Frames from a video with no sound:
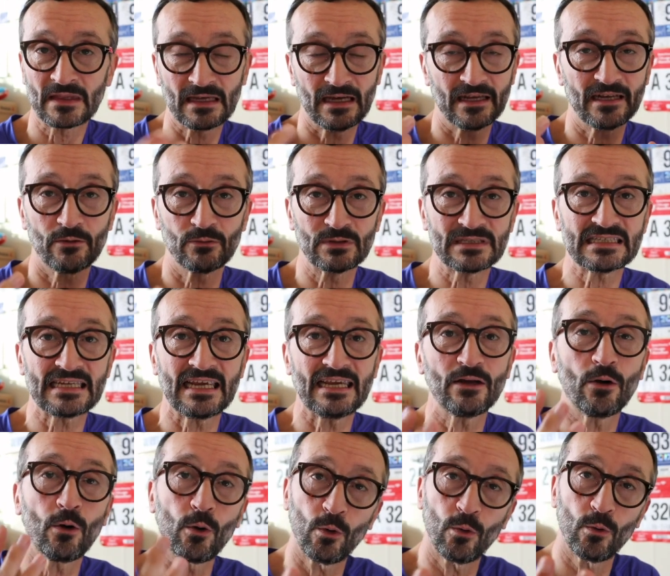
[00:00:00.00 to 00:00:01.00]
And I would
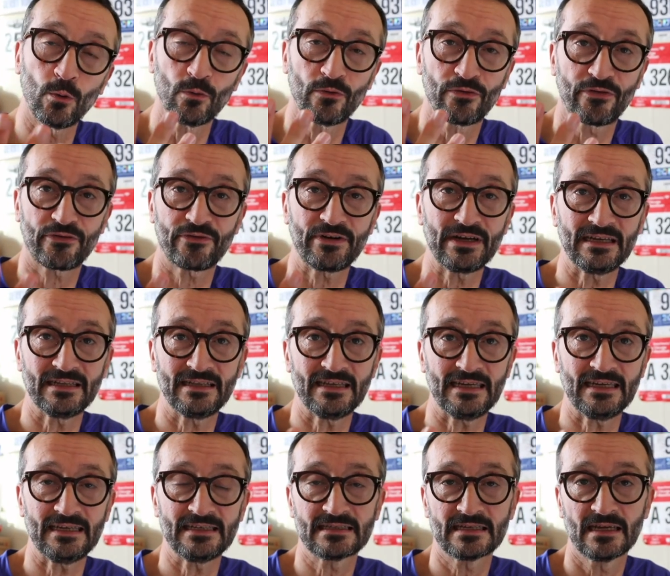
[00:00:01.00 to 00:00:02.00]
say all 3 of
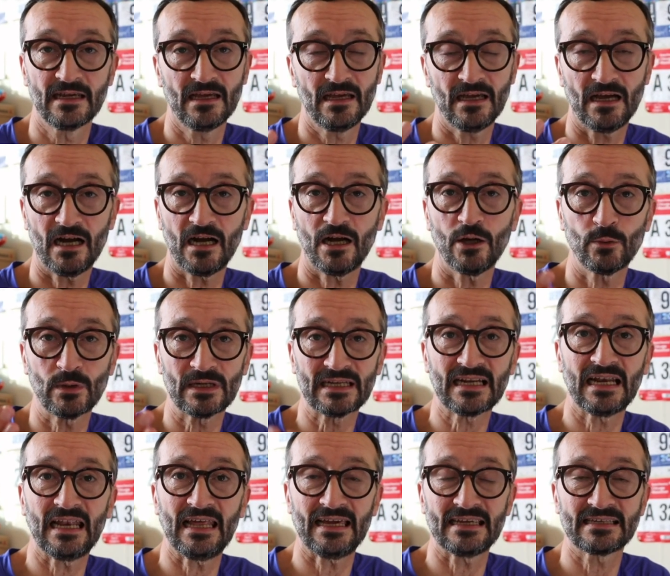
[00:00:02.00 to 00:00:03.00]
these I would
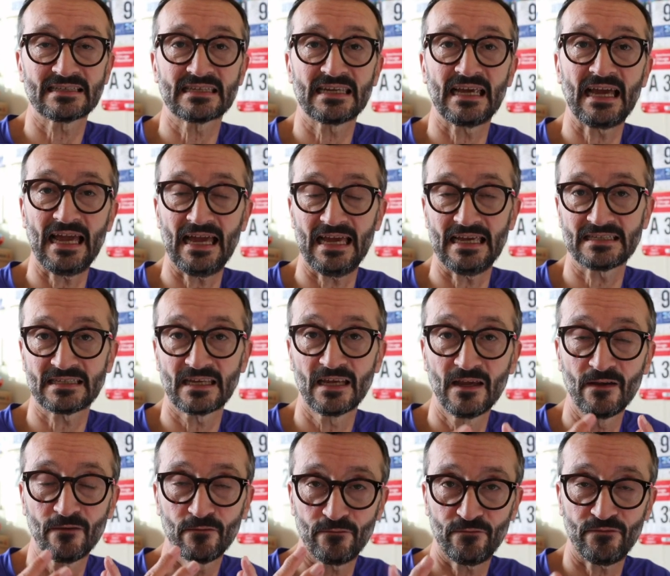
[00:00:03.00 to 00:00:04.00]
class as
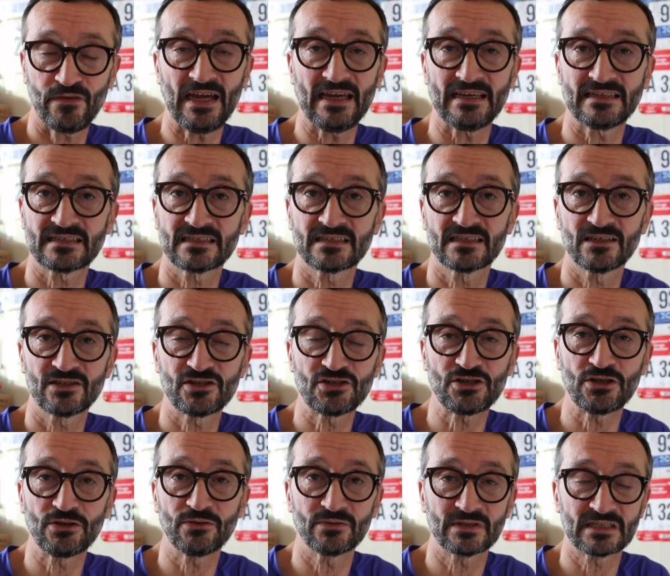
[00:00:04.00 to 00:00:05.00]
fast
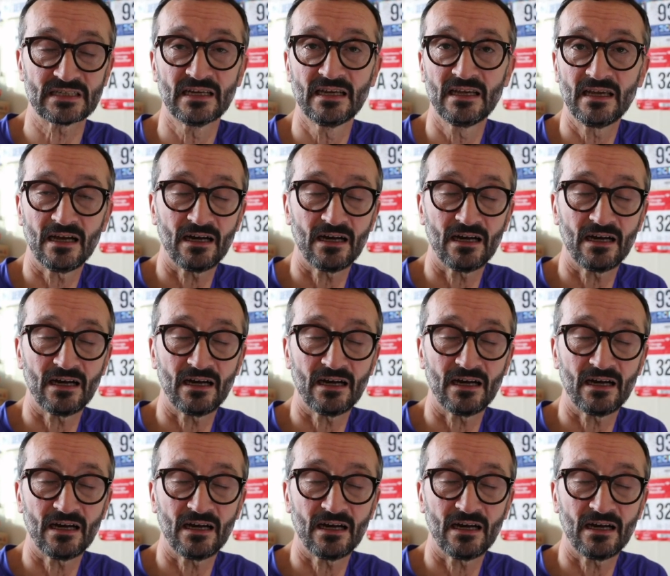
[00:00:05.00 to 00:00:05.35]
shoes.